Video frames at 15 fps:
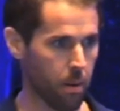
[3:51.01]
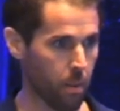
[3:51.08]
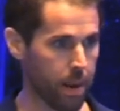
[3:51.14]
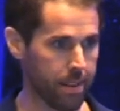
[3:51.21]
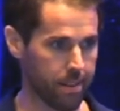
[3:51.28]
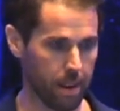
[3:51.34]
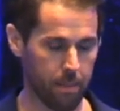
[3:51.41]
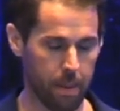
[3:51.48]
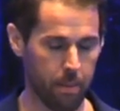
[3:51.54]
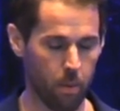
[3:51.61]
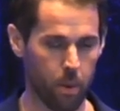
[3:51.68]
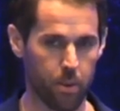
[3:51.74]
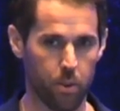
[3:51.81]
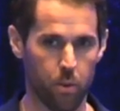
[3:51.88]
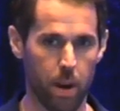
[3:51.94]
It rains like maybe
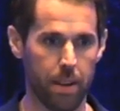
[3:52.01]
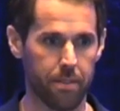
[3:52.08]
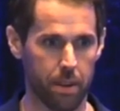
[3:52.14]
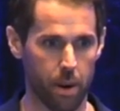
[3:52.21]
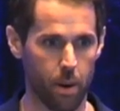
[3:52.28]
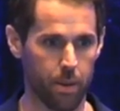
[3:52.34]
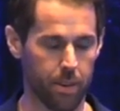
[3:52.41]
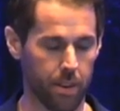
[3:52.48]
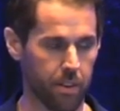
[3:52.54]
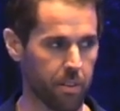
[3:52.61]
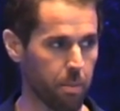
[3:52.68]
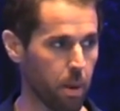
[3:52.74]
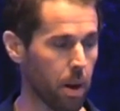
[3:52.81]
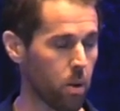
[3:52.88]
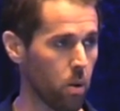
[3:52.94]
once or twice a year, and it's like a
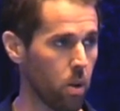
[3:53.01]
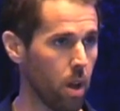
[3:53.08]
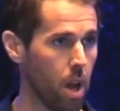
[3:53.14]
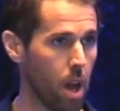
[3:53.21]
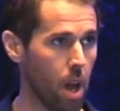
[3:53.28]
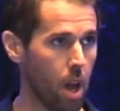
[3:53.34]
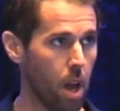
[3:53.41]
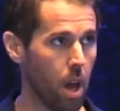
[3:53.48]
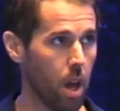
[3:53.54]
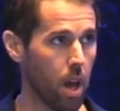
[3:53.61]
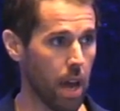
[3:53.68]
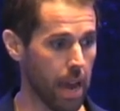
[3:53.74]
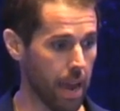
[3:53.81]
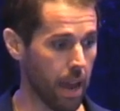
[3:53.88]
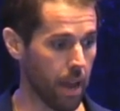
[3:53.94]
sprinkle.
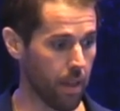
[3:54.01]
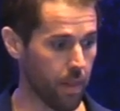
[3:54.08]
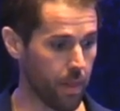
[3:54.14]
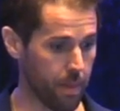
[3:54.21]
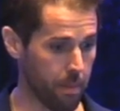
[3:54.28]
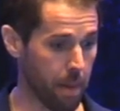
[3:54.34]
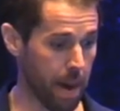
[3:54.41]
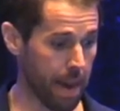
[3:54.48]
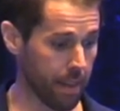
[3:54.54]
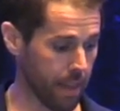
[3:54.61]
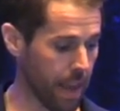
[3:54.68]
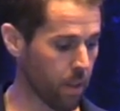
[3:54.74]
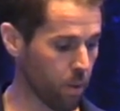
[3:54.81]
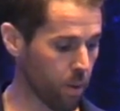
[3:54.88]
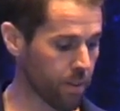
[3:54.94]
And my
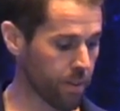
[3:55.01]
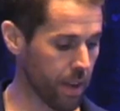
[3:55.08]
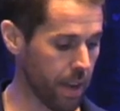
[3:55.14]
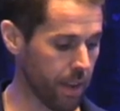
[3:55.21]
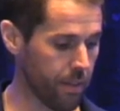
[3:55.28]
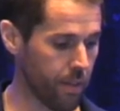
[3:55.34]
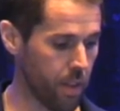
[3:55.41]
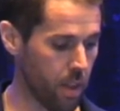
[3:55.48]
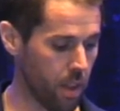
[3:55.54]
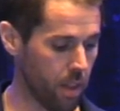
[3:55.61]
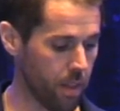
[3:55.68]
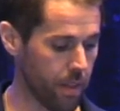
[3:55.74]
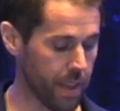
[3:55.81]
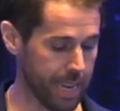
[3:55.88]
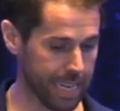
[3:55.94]
landlord said,
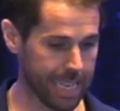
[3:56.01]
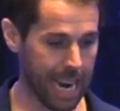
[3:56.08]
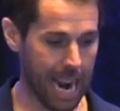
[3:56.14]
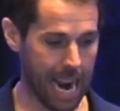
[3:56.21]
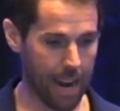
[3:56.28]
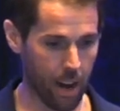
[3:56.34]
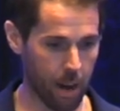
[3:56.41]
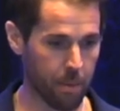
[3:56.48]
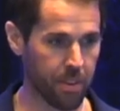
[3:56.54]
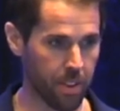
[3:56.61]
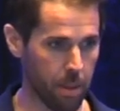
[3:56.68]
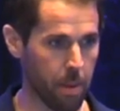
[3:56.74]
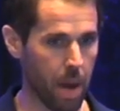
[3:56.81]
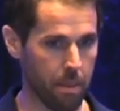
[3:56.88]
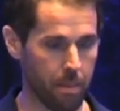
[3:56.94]
the entire, it was in
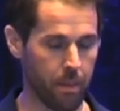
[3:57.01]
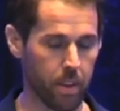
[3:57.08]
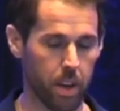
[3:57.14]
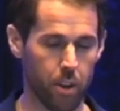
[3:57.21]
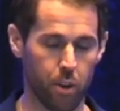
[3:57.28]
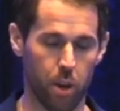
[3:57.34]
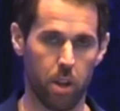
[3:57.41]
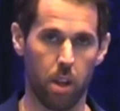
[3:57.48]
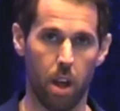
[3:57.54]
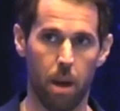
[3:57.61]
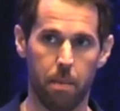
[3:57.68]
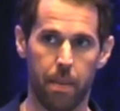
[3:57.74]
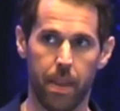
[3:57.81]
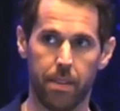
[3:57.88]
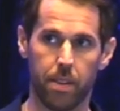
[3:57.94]
the bottom of a country
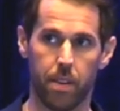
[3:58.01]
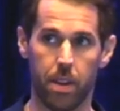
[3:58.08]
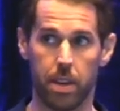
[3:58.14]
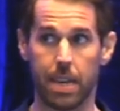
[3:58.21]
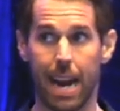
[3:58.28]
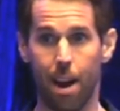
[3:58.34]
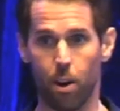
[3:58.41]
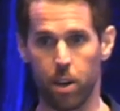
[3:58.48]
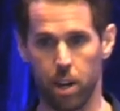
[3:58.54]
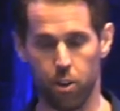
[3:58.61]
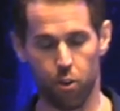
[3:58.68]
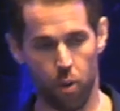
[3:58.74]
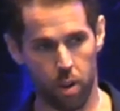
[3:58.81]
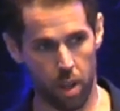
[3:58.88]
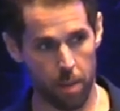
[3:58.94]
club, and they said the entire
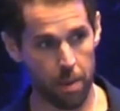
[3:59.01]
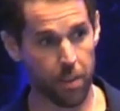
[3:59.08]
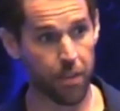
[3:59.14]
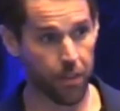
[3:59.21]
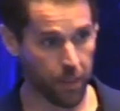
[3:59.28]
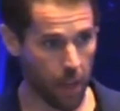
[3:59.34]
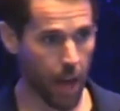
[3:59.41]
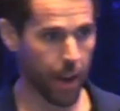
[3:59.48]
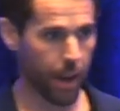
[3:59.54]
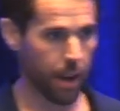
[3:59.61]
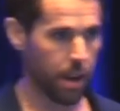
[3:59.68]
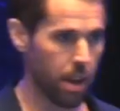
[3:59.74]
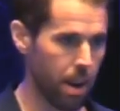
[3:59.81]
country club is flooded.